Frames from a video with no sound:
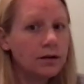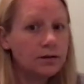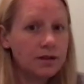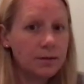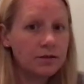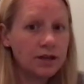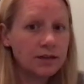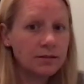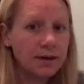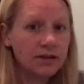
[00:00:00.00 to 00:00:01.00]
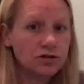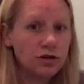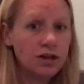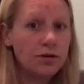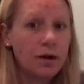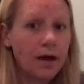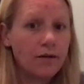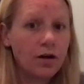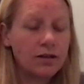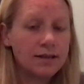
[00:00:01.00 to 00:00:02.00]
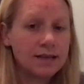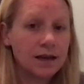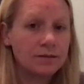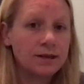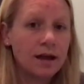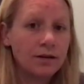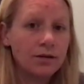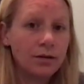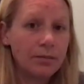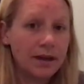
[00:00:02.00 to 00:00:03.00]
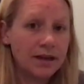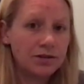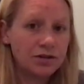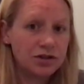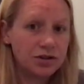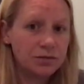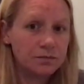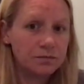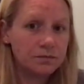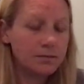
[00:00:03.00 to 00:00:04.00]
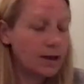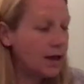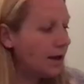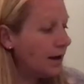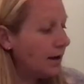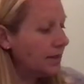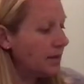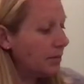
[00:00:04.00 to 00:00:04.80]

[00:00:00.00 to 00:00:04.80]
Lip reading: Double check to make sure you have all the sounds on your page too. The